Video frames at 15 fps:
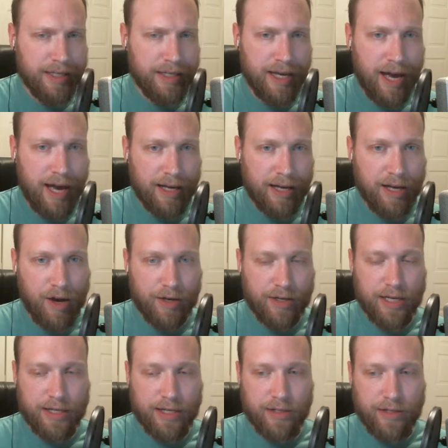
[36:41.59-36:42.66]
to add
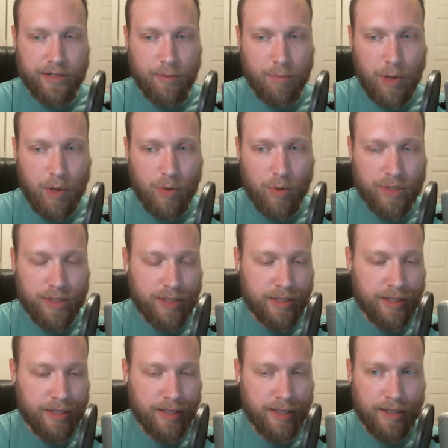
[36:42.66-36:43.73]
context to your posts
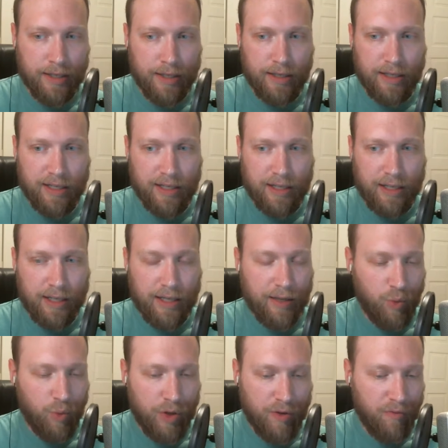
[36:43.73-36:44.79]

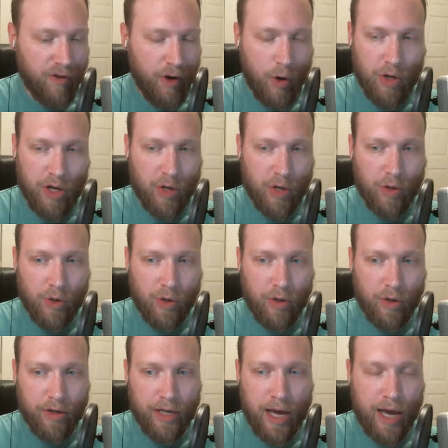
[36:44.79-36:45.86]
with a photo,
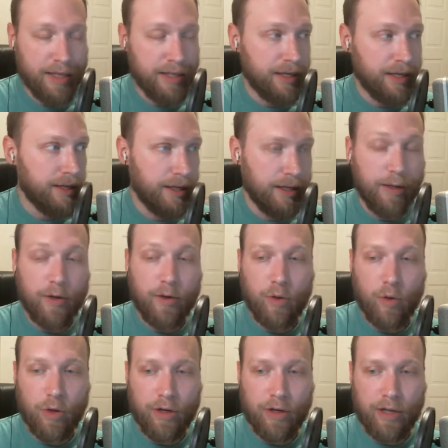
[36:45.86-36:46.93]
or yeah, it's gonna get
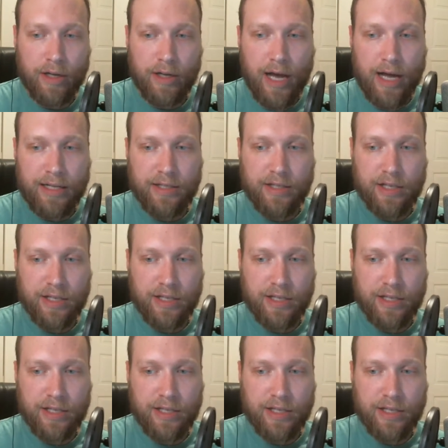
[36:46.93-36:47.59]
ignored, and that's just